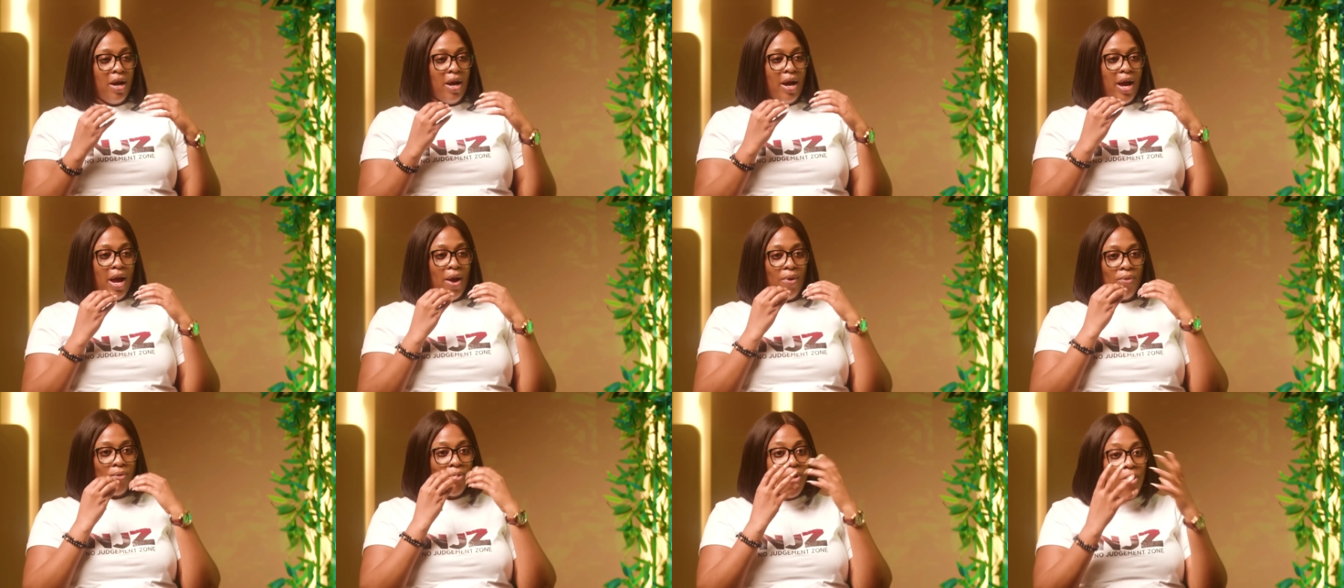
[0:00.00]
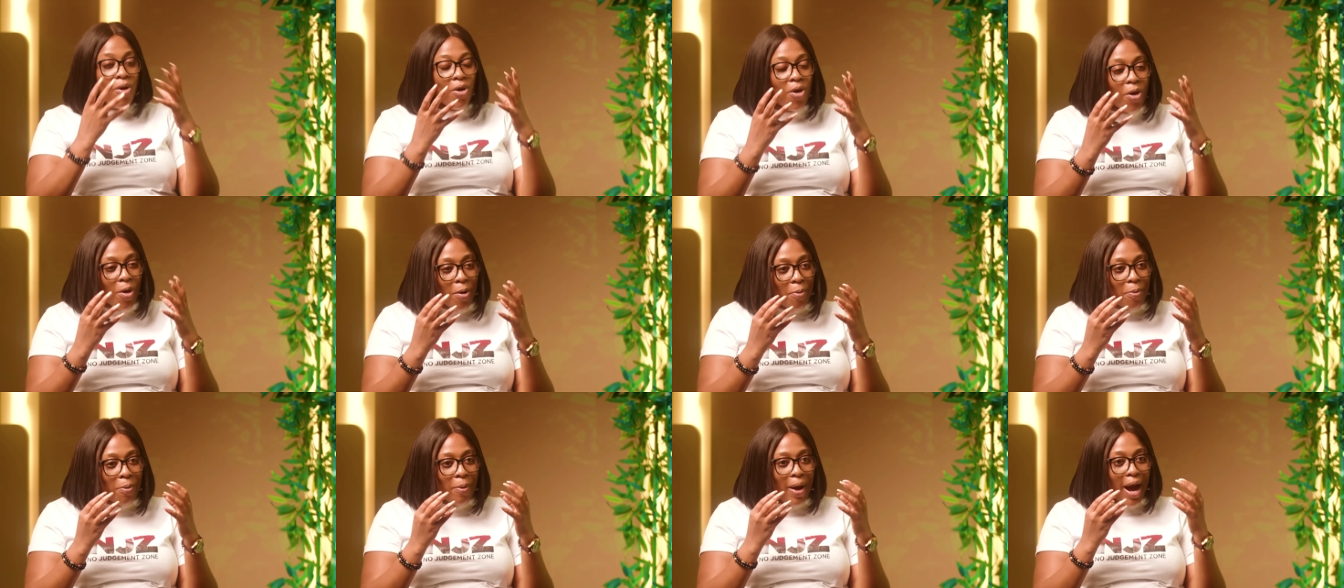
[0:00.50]
I woke
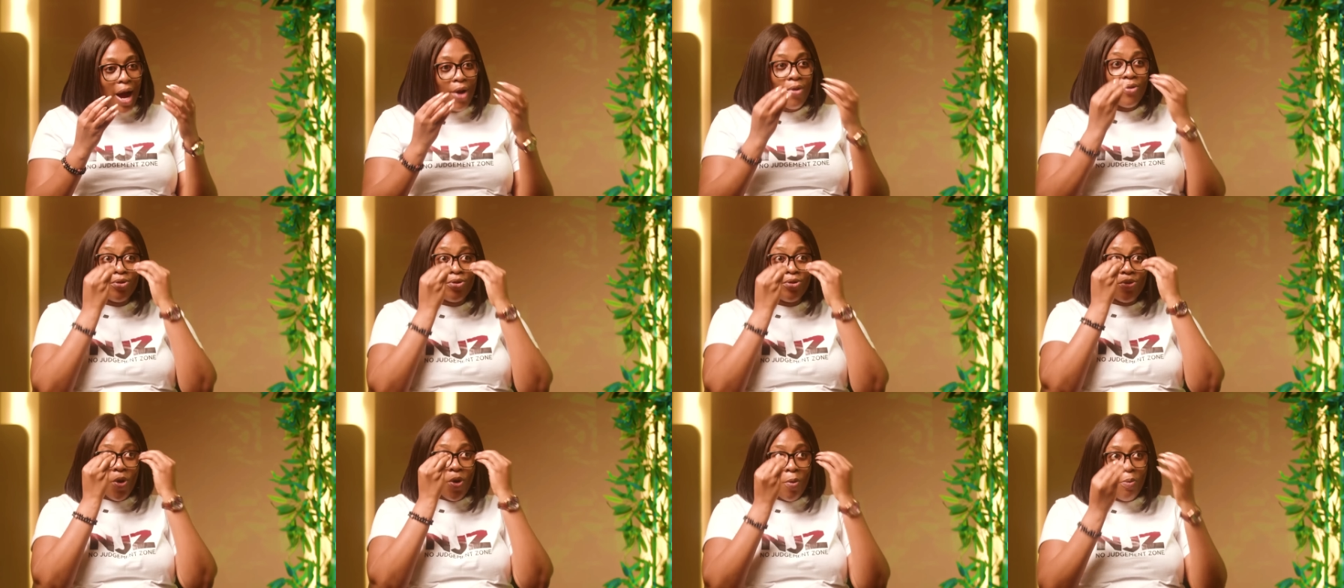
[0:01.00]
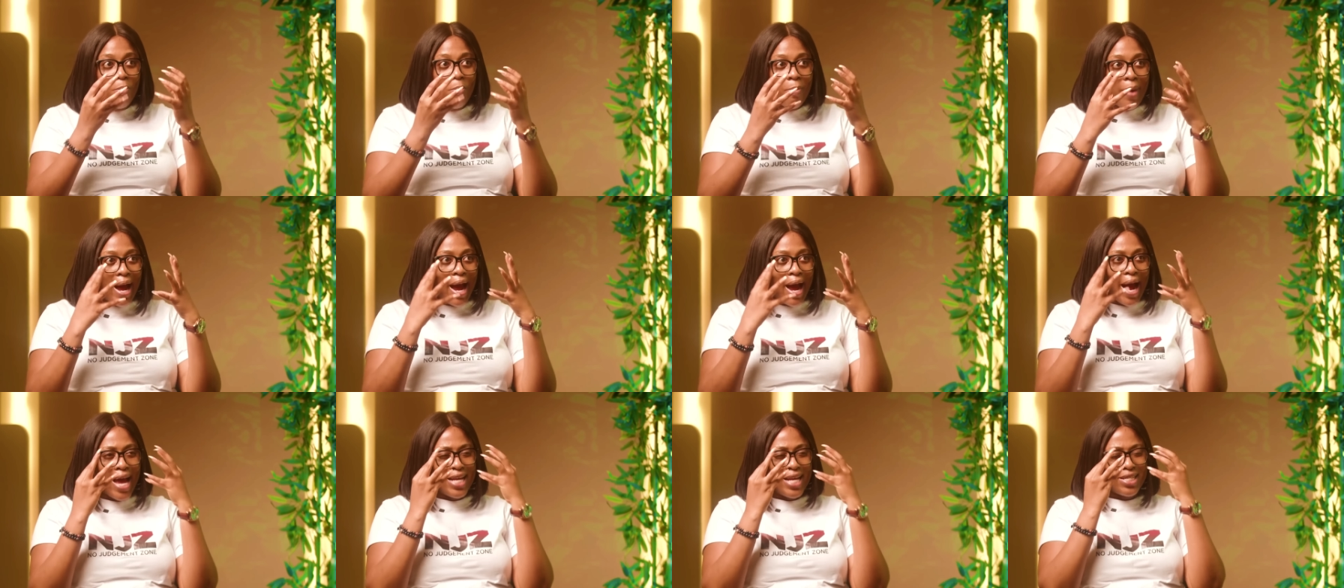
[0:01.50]
up, I couldn't open
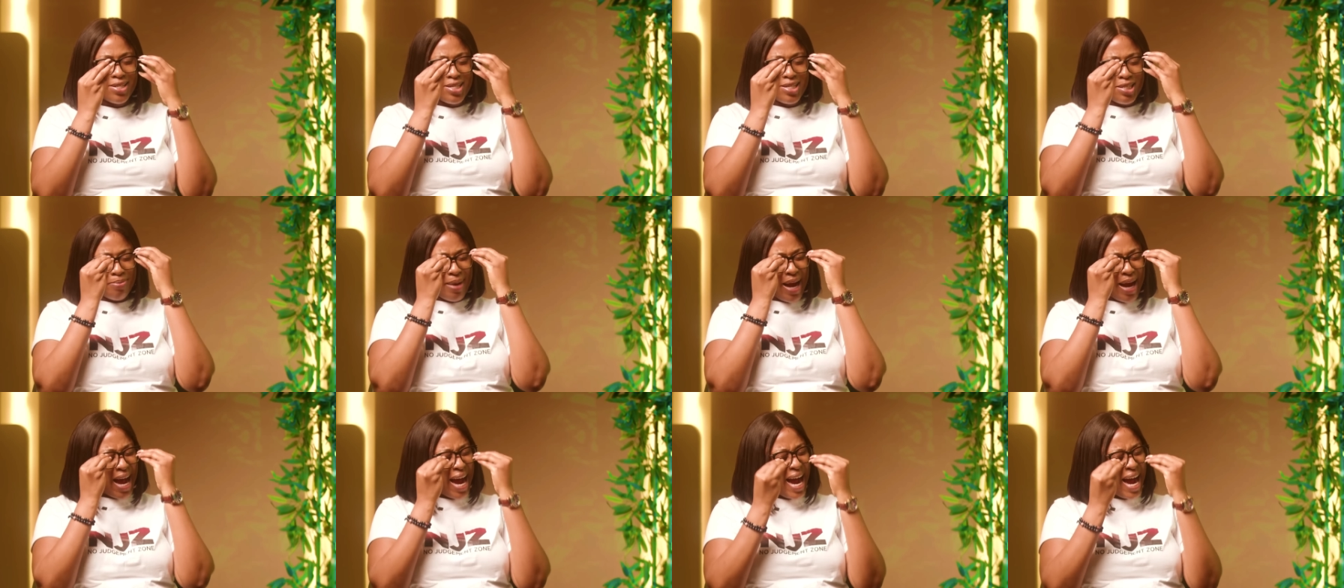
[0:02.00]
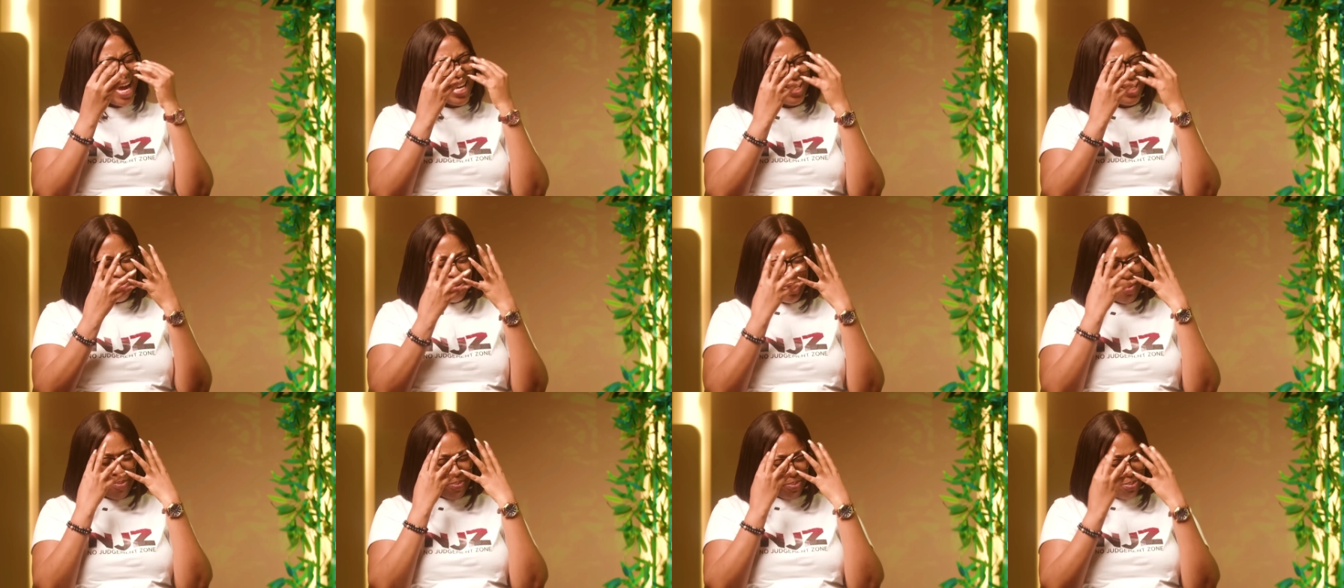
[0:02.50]
my eyes because my eyes
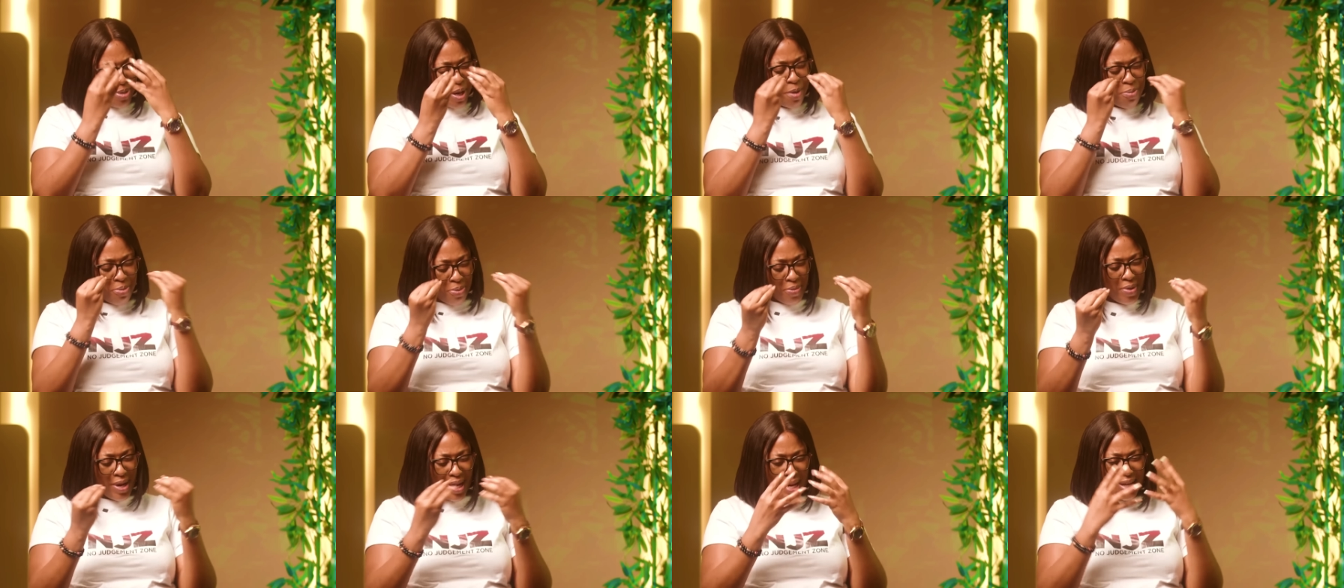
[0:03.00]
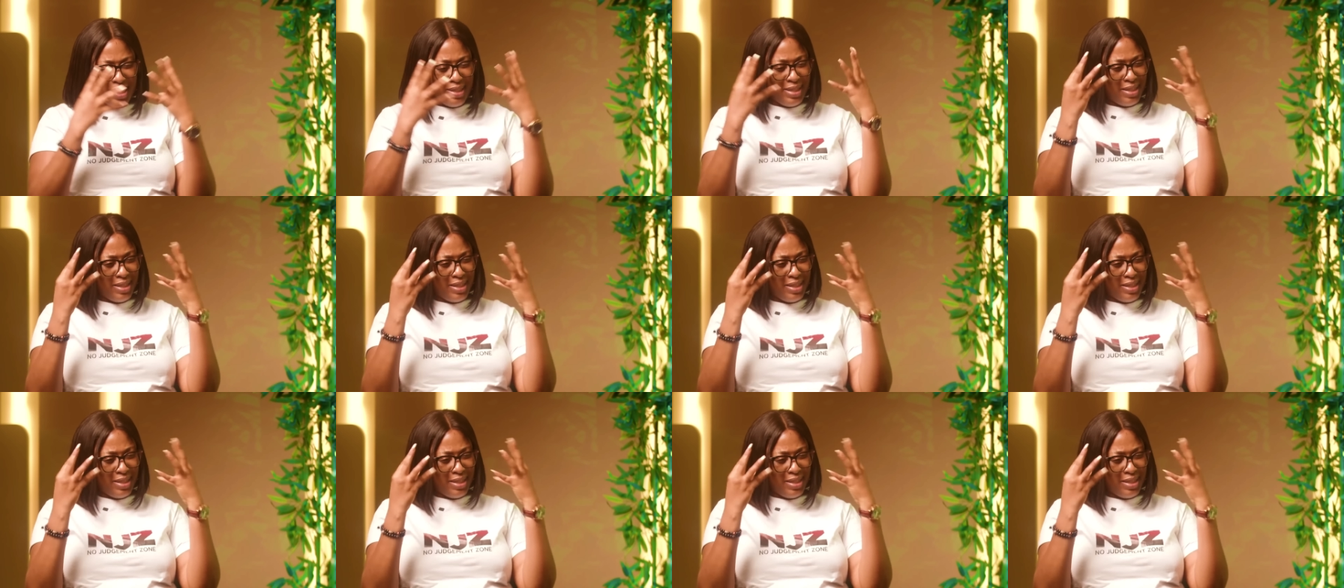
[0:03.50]
were peppery,